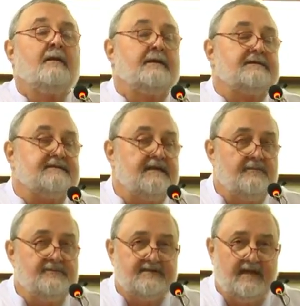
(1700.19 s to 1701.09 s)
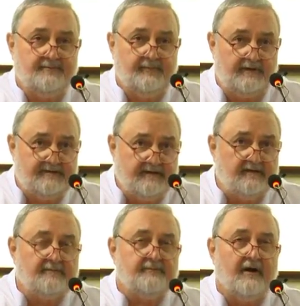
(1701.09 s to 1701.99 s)
it seems that
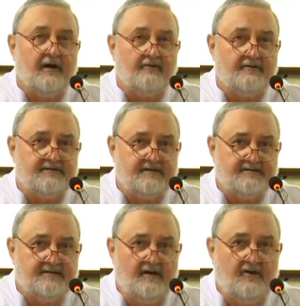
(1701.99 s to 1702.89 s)
political priorities